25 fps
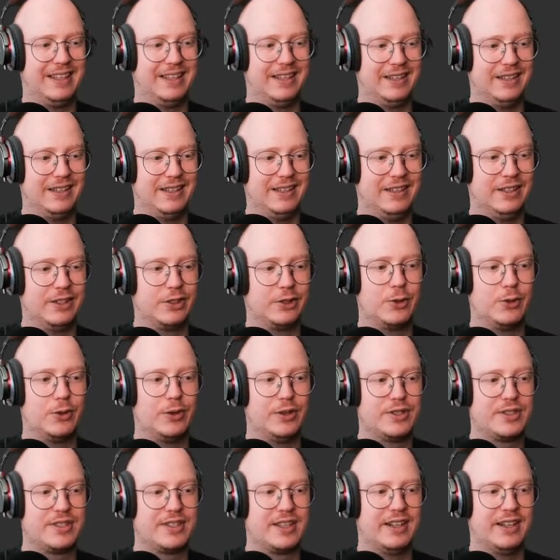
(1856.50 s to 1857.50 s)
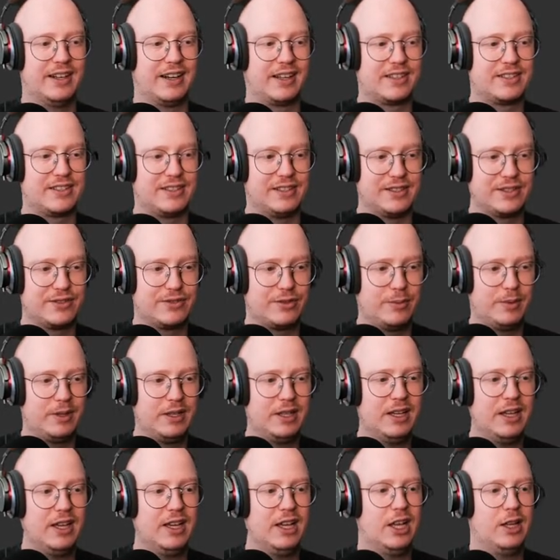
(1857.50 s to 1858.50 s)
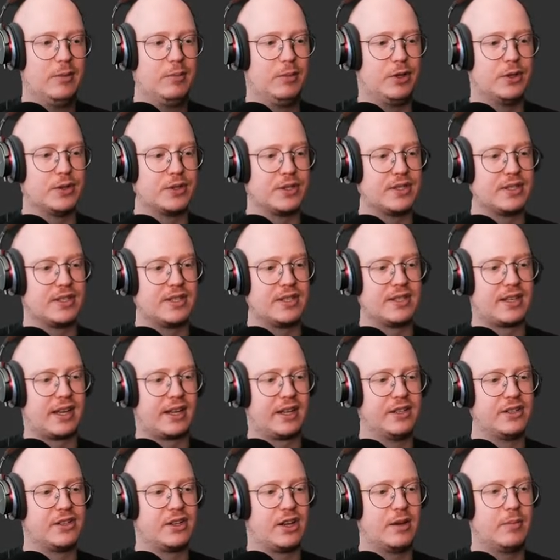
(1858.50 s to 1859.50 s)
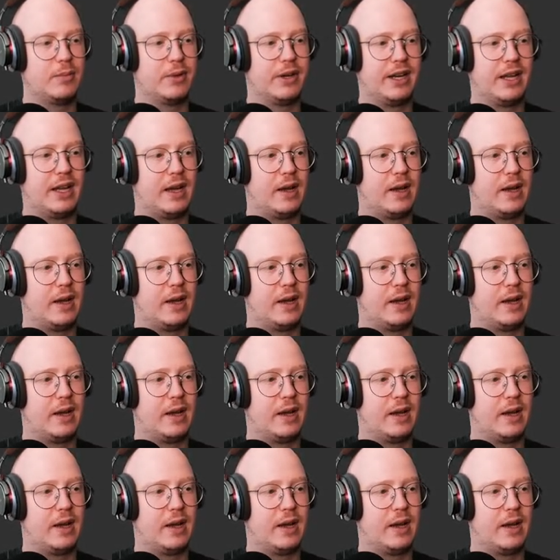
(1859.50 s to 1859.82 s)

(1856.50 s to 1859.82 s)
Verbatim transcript: the in the course than it actually is for me, because this is the second time and I